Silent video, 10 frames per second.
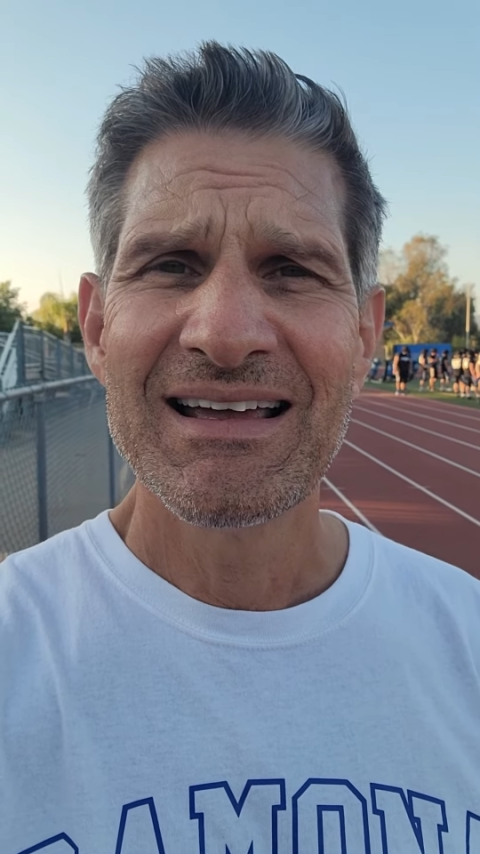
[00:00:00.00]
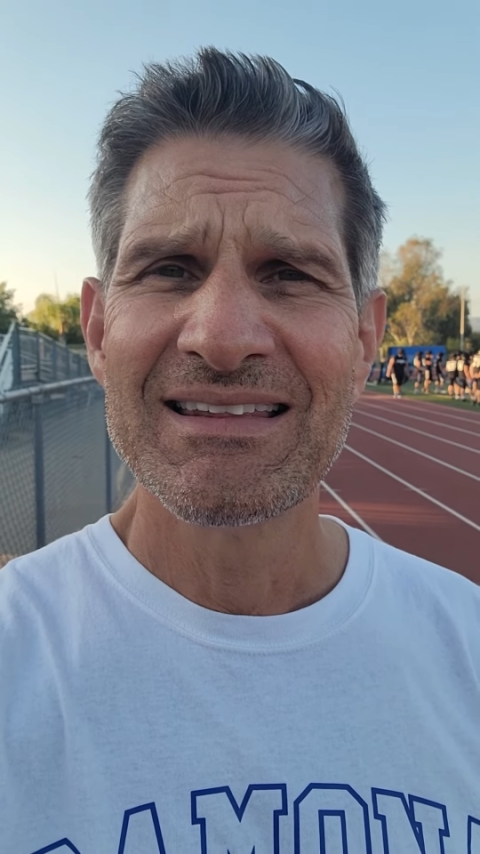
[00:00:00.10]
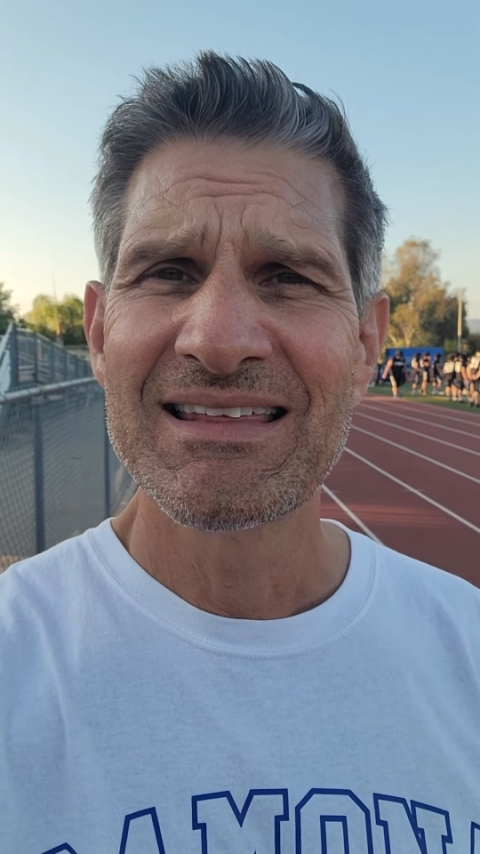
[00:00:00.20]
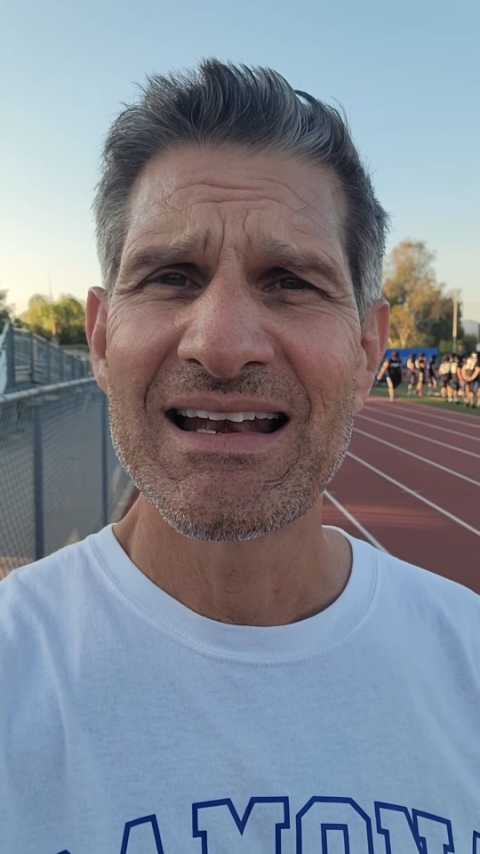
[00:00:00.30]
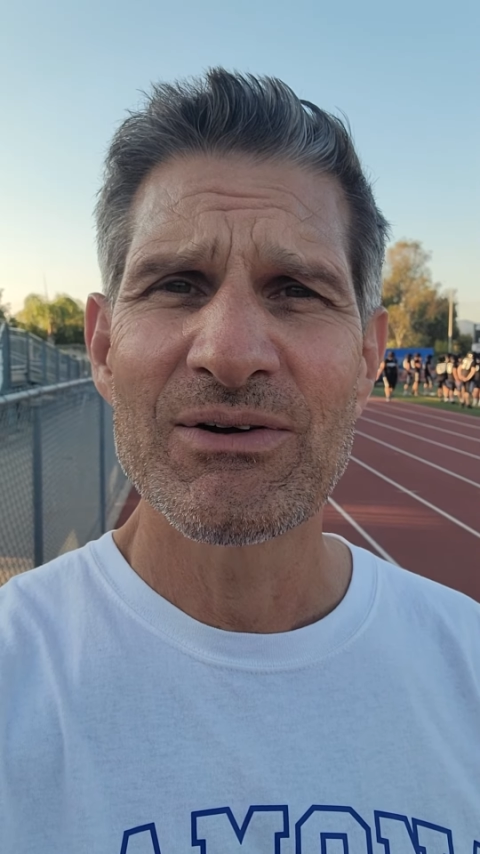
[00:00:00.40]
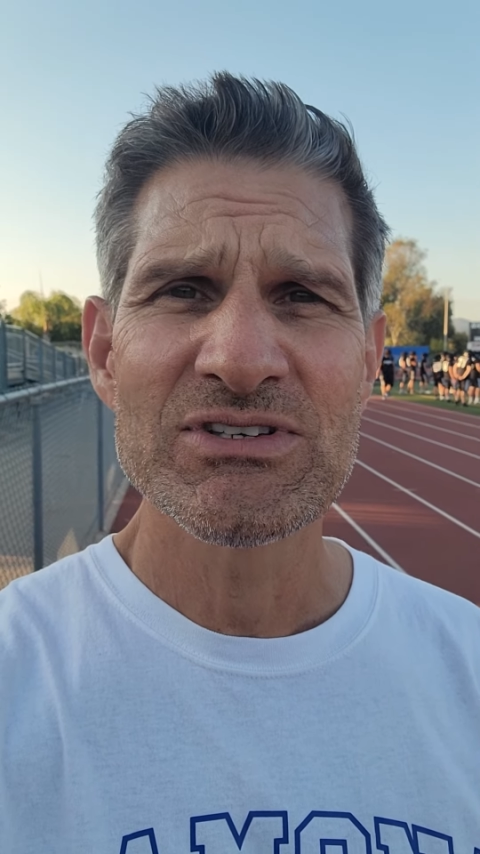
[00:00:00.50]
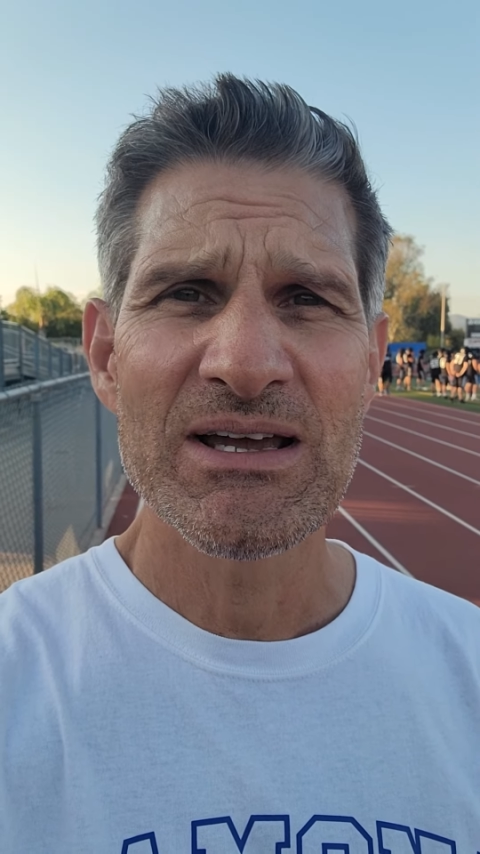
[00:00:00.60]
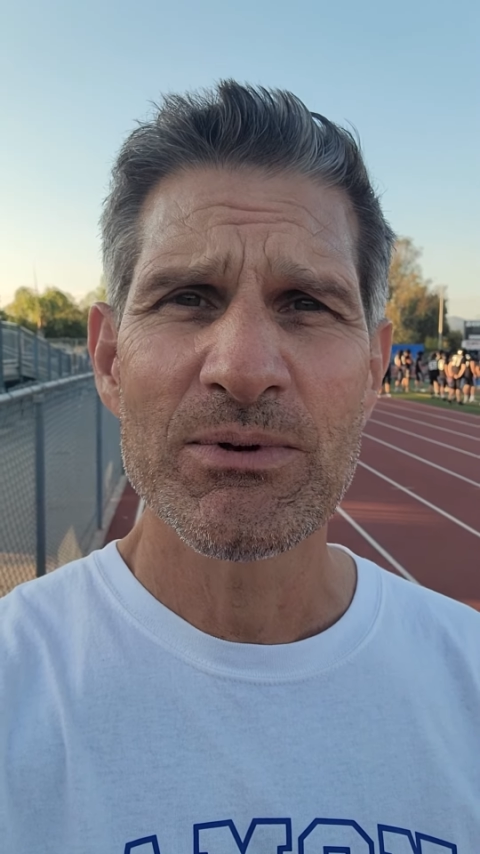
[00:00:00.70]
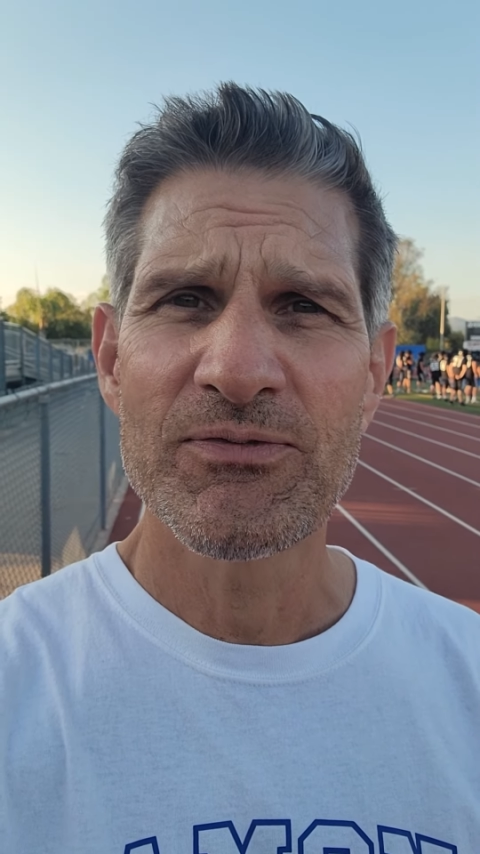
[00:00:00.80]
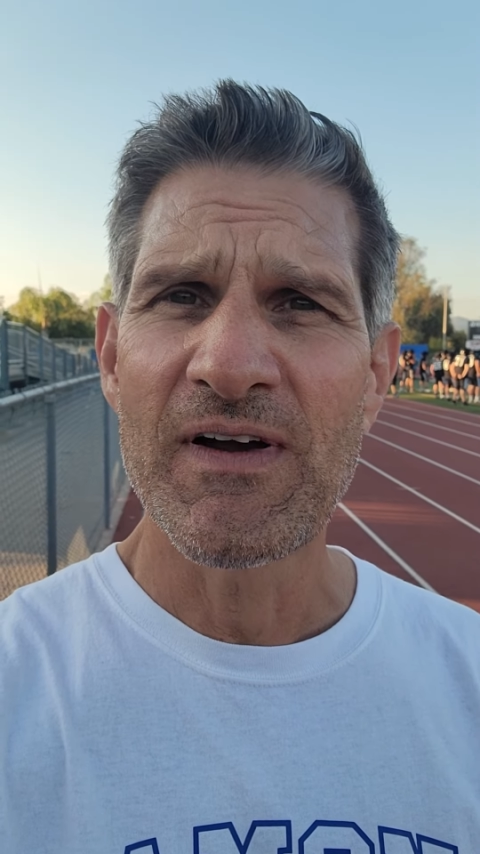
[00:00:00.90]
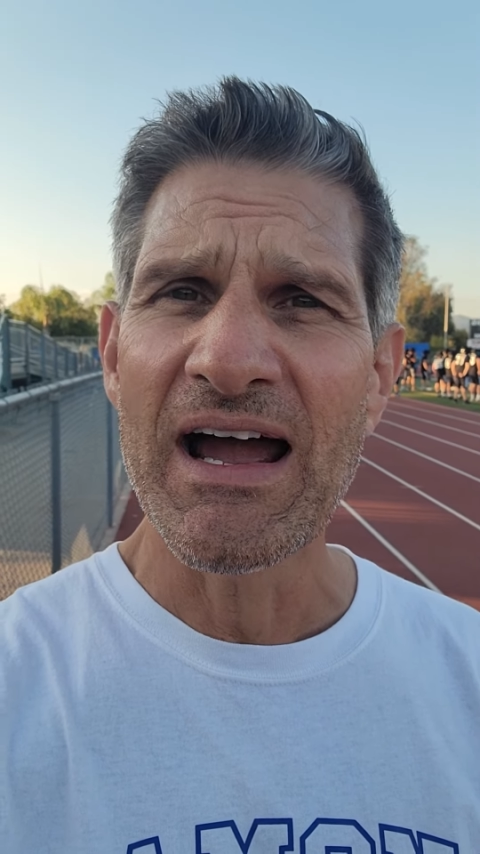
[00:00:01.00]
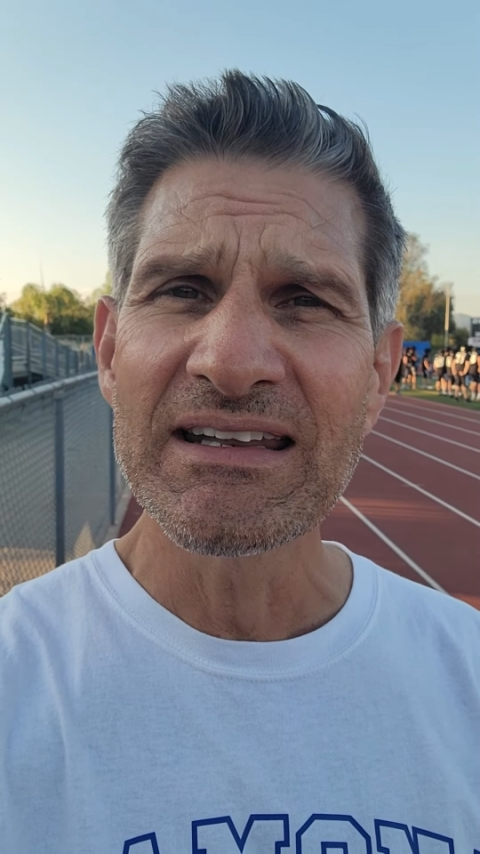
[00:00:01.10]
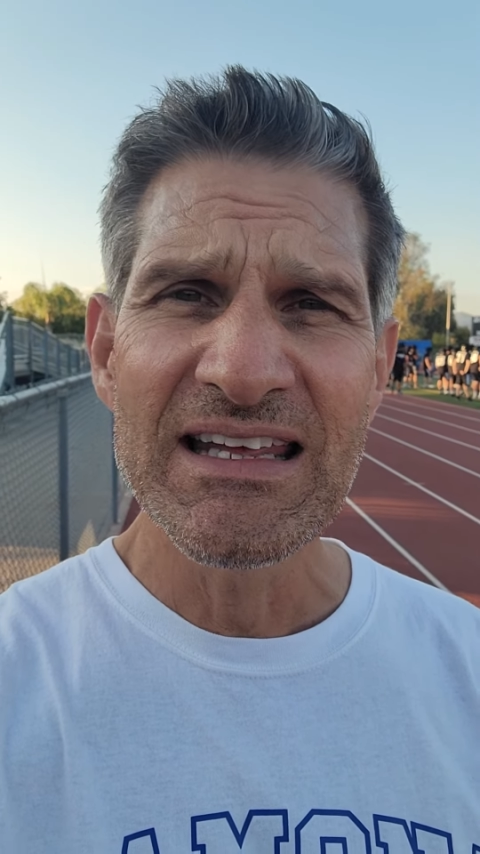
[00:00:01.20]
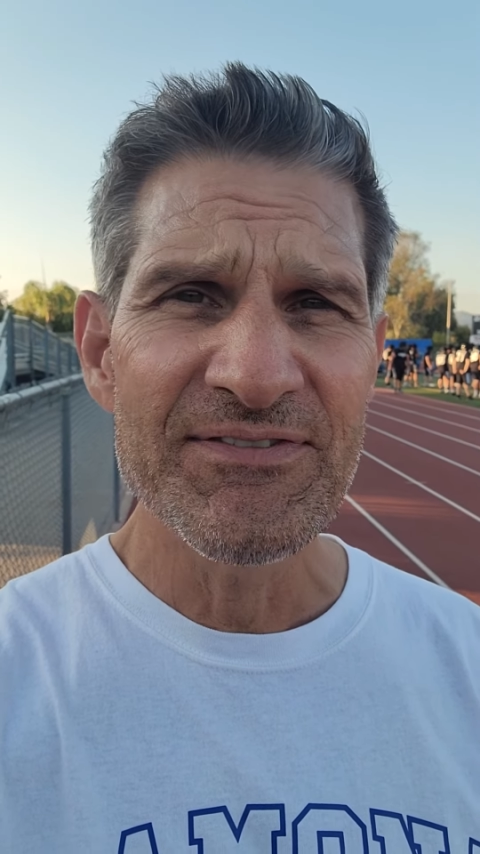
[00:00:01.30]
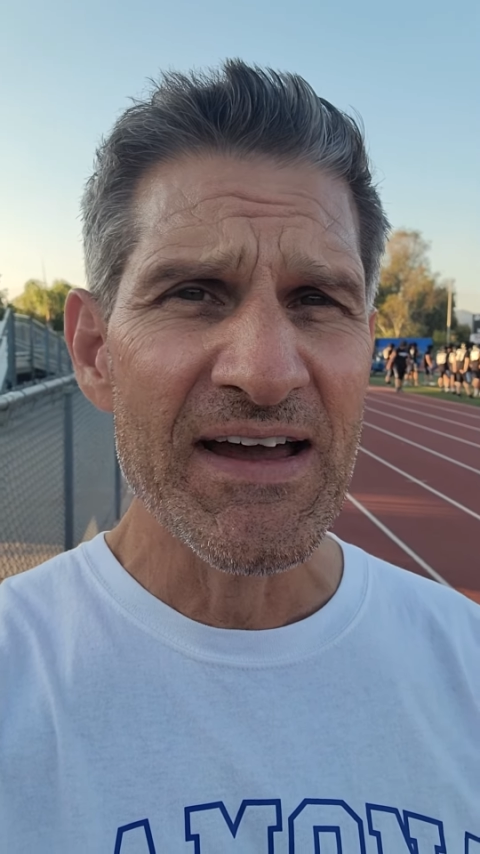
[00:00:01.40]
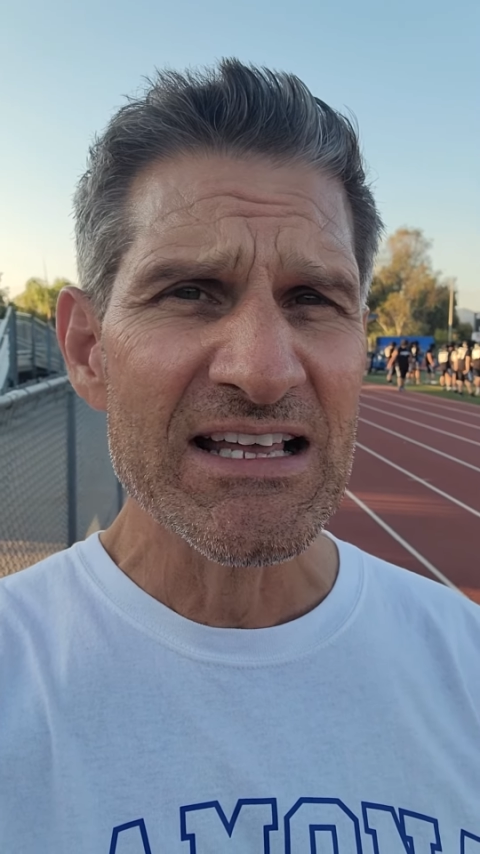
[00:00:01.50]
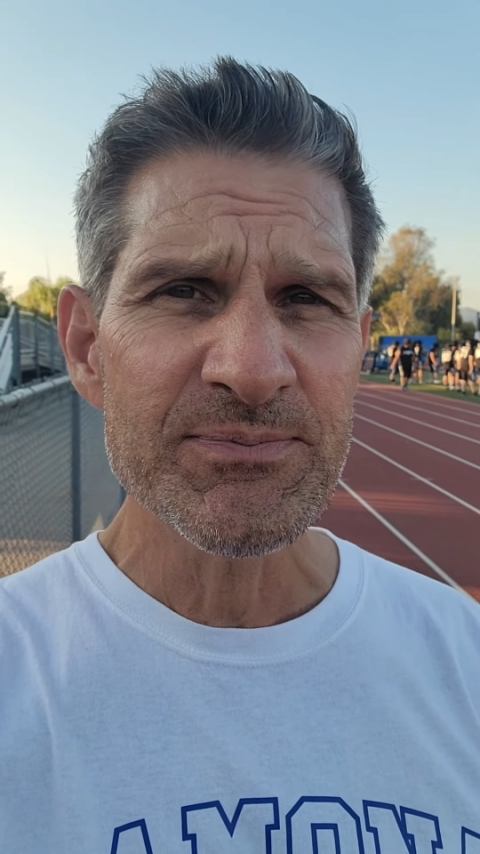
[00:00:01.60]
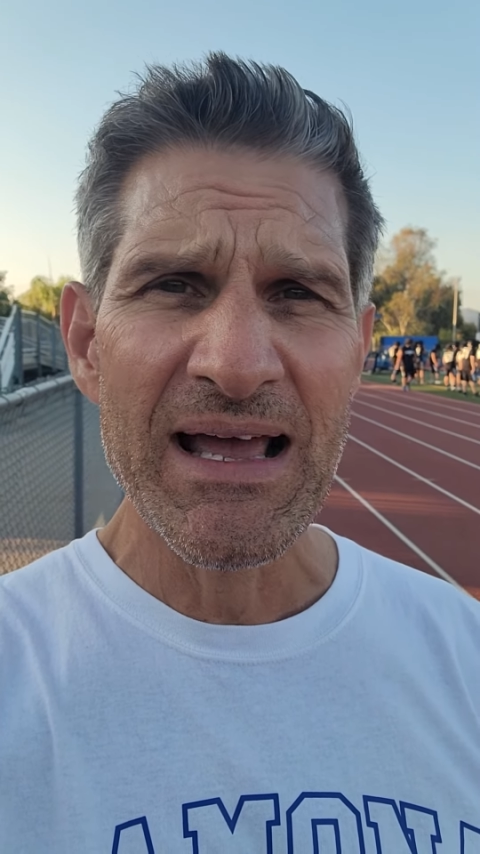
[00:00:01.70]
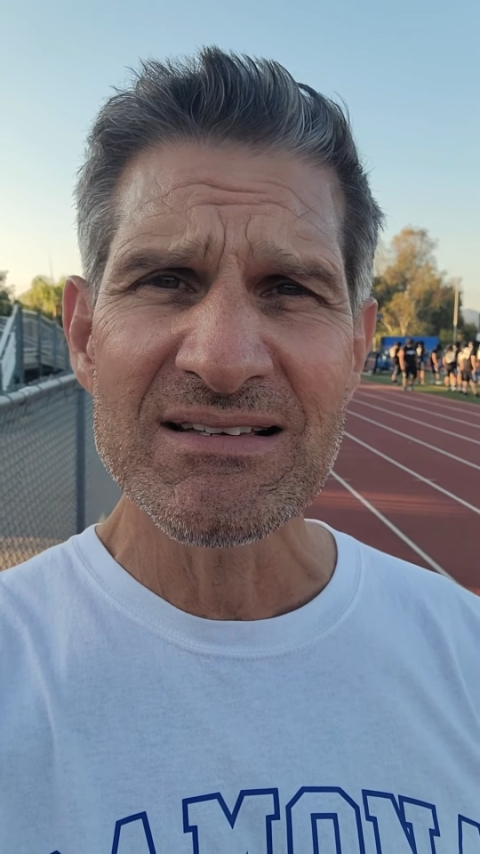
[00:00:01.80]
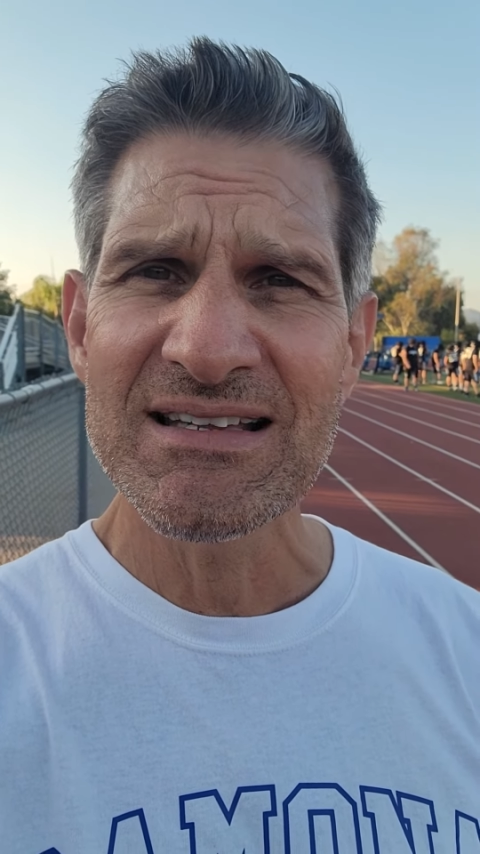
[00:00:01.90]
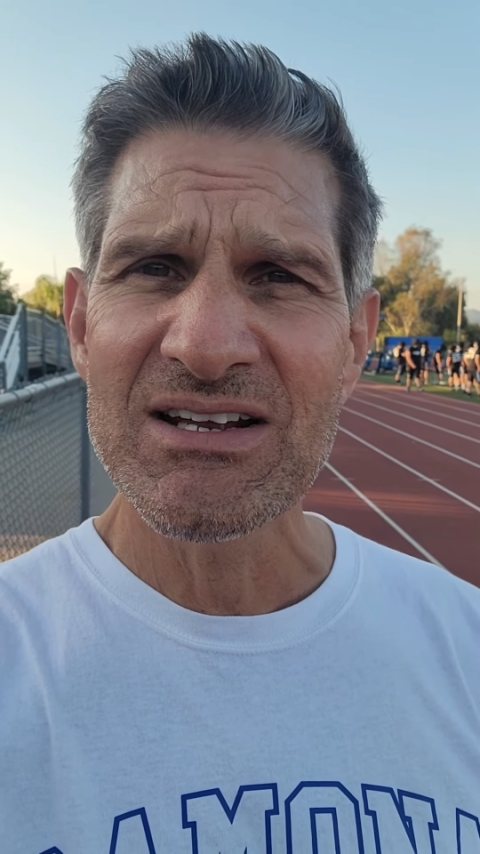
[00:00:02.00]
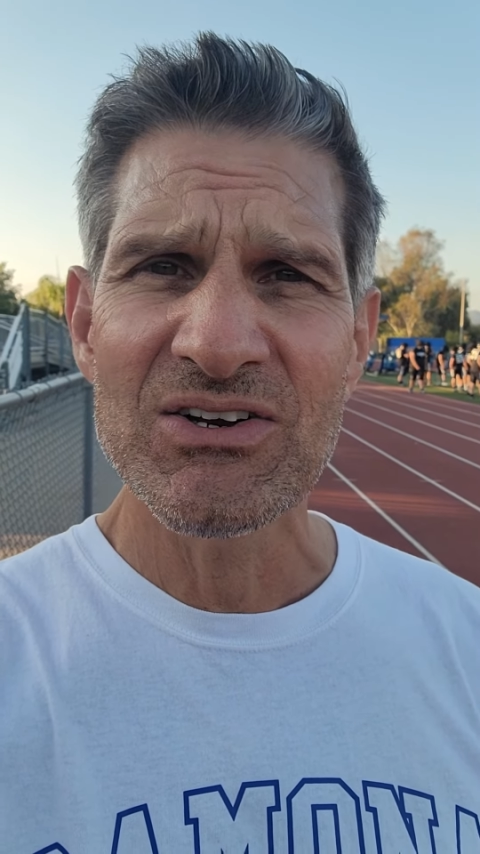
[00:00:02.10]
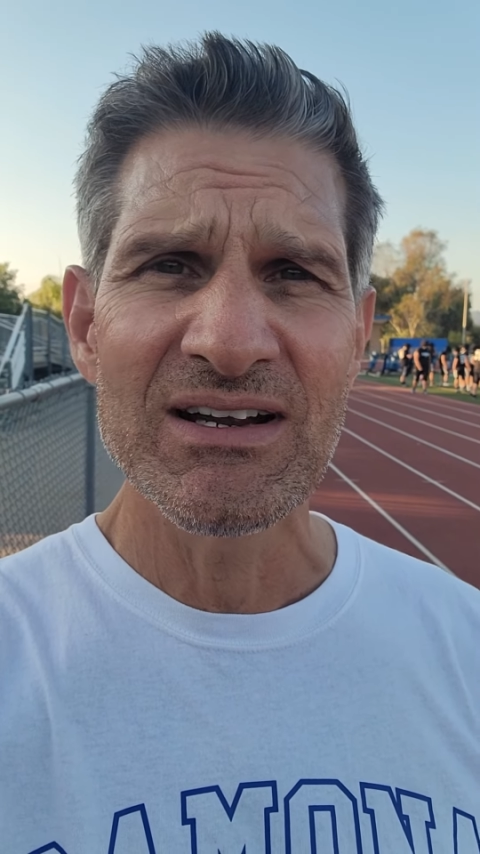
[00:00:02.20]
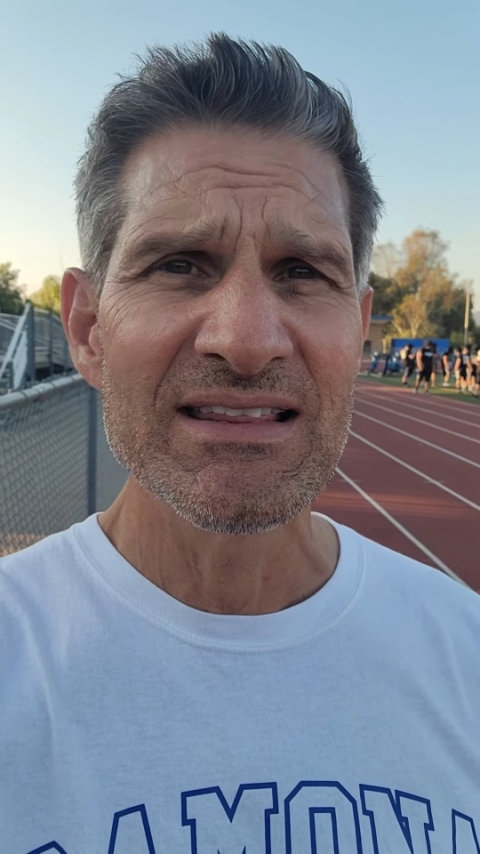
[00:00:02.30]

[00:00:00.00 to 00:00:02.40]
And then I was able to finally fast past dinner.